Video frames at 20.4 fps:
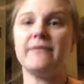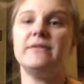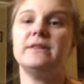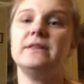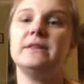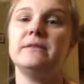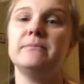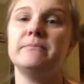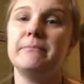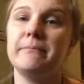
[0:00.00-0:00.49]
the
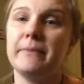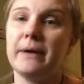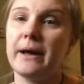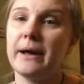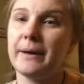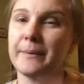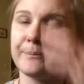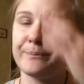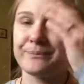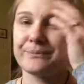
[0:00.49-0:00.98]

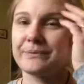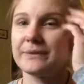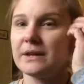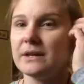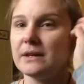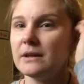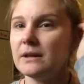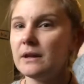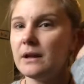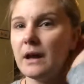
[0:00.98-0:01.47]

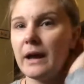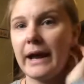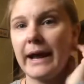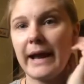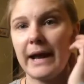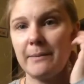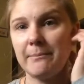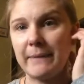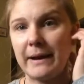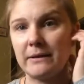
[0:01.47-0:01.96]
I
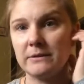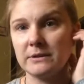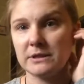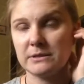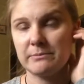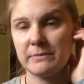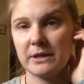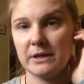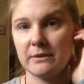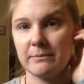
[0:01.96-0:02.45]
had Mountain
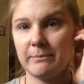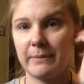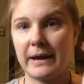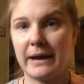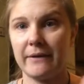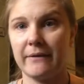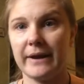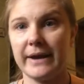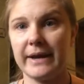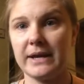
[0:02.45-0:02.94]
Smith
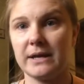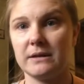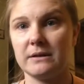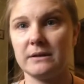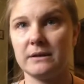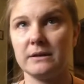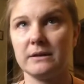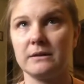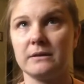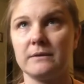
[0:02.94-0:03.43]
Pyrite,
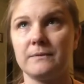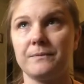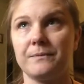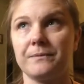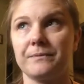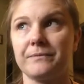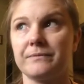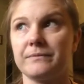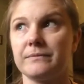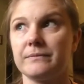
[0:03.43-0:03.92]

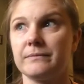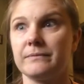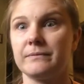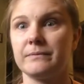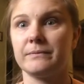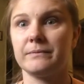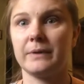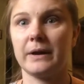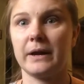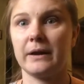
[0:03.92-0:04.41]

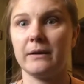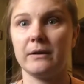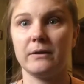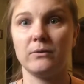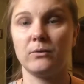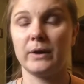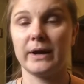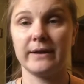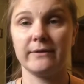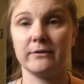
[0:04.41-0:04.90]

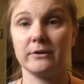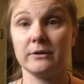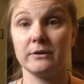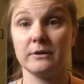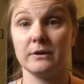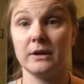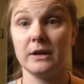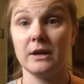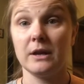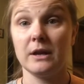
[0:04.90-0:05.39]
whatever.
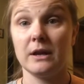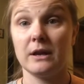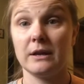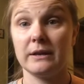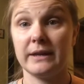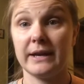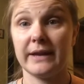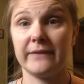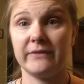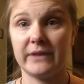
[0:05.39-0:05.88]

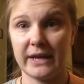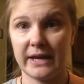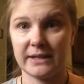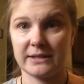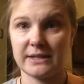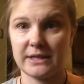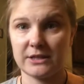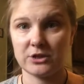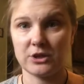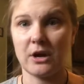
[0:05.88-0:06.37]
They had the
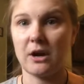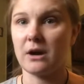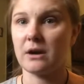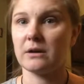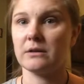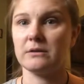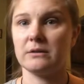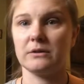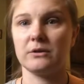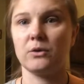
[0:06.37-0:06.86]

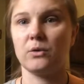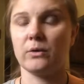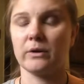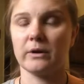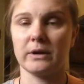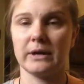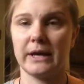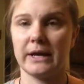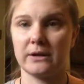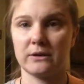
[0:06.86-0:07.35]
anti-shock, the
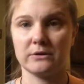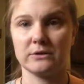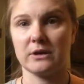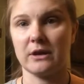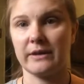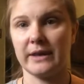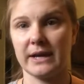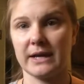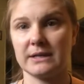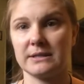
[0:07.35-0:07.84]
cork handles, all
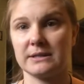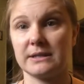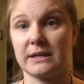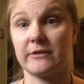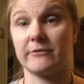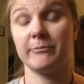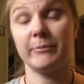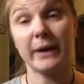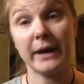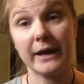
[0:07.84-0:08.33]
that kind of stuff,
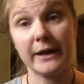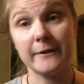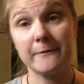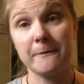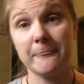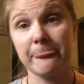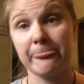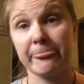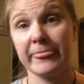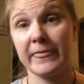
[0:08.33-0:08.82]
but
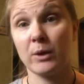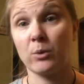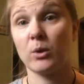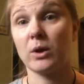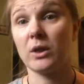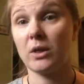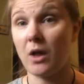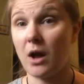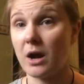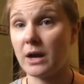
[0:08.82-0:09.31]
they
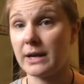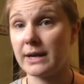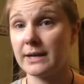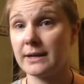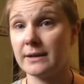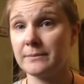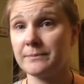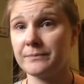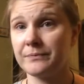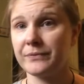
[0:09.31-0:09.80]
weren't
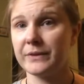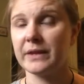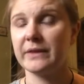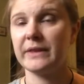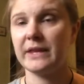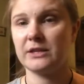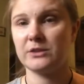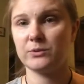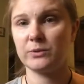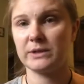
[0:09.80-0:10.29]
locking.
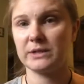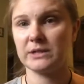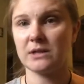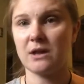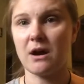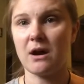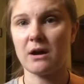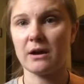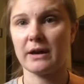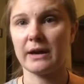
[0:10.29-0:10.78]
They twist
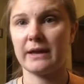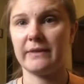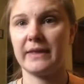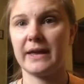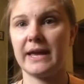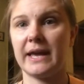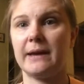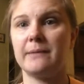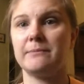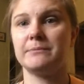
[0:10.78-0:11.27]
lock, and they
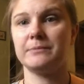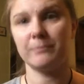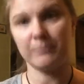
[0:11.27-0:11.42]
kept